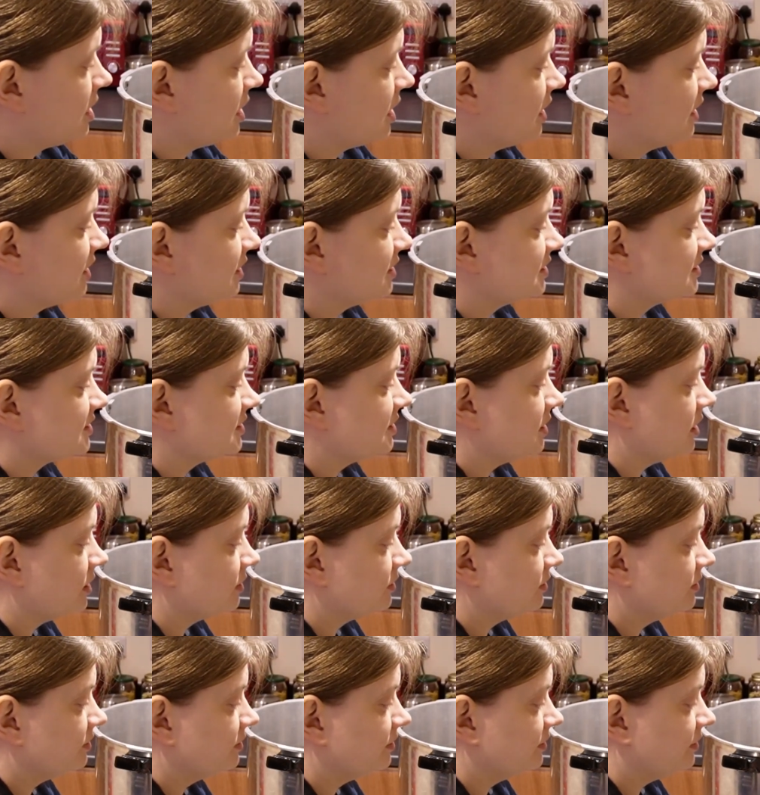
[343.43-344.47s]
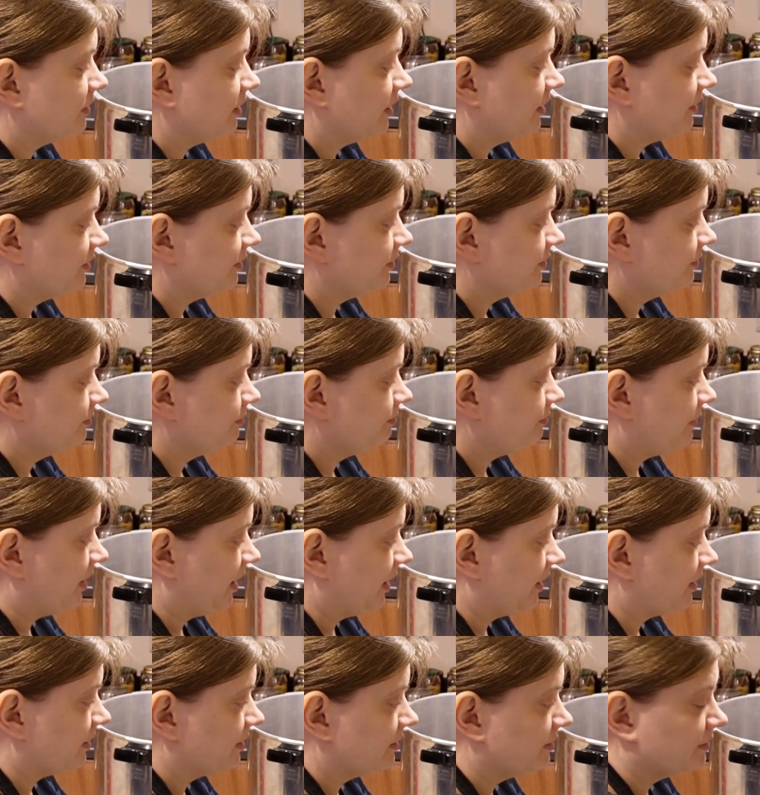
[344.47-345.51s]
It's not that
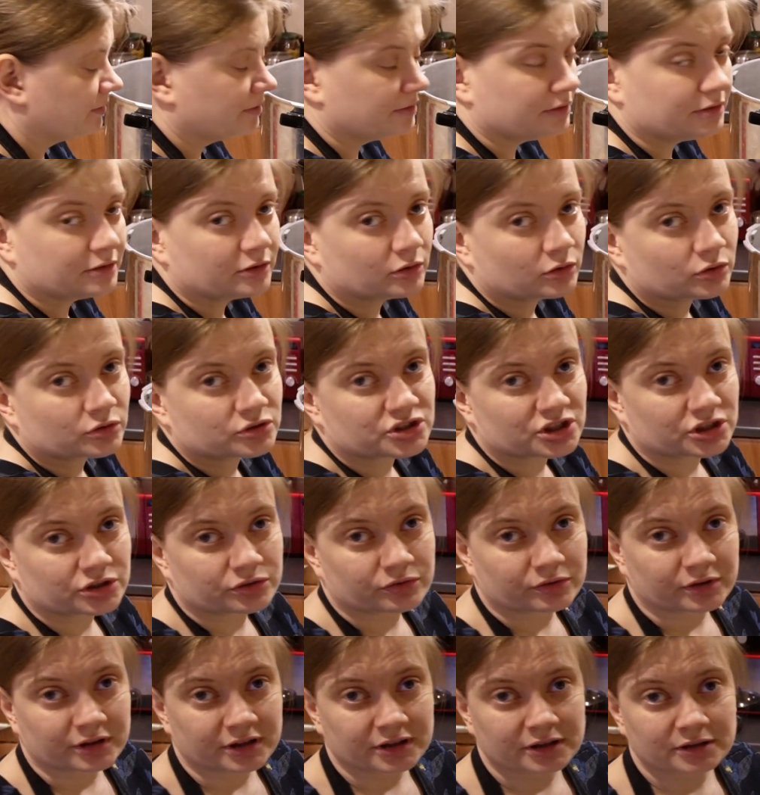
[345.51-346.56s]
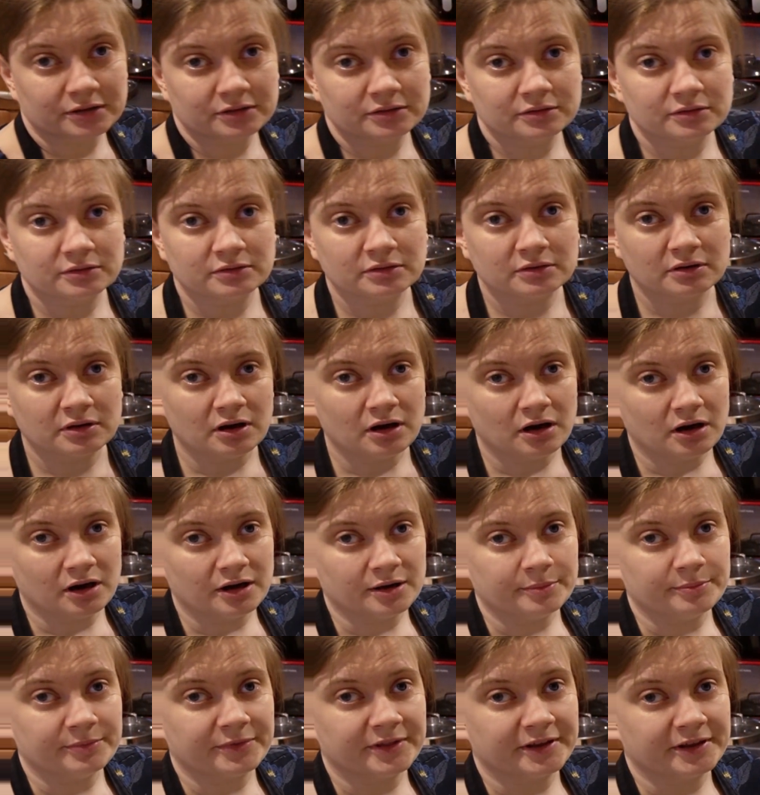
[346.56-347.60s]
big, considering
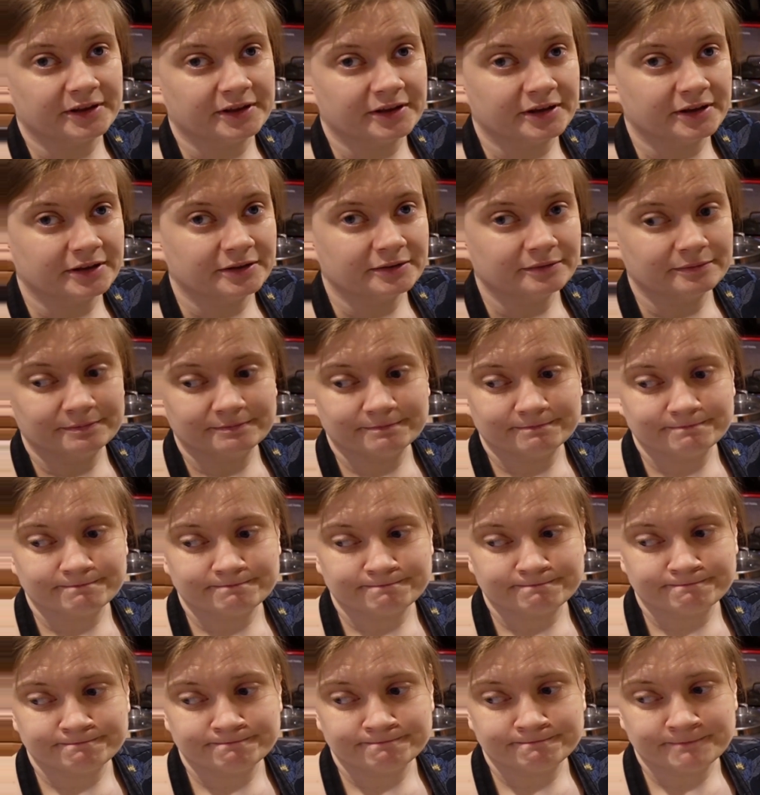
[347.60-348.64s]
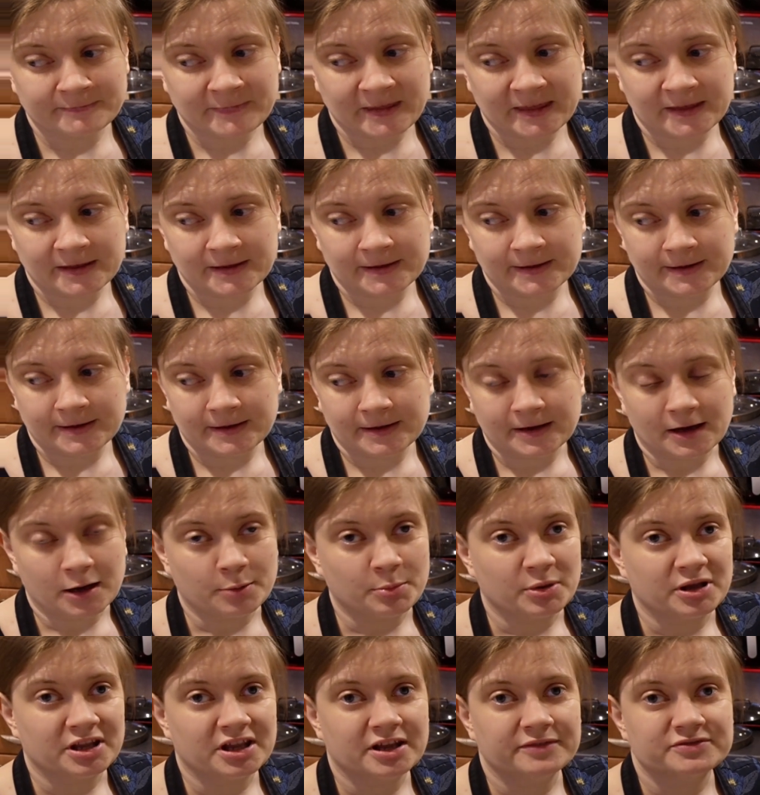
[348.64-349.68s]
I'm thinking I
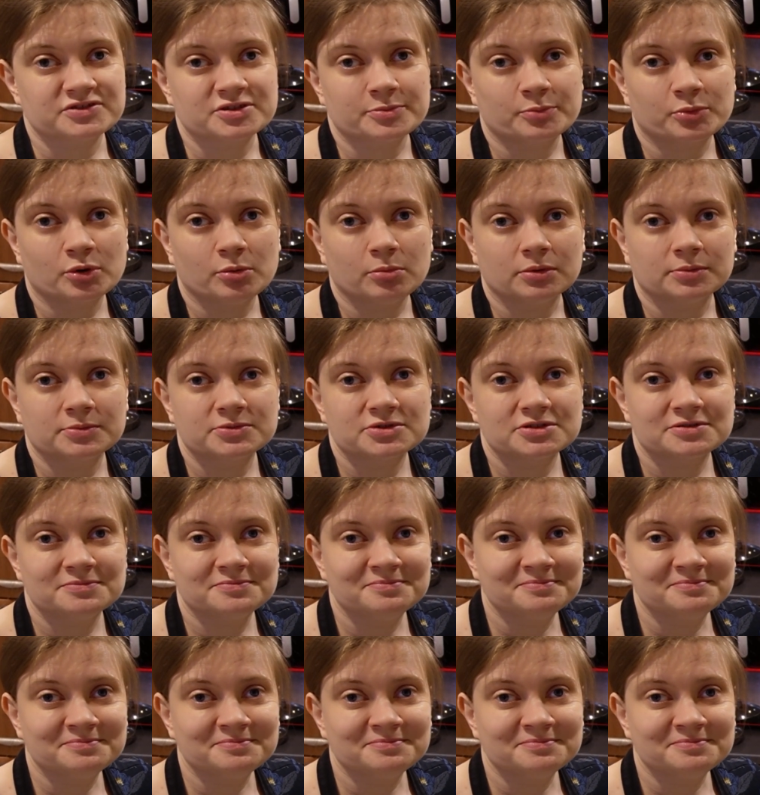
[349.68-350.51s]
might have some problems.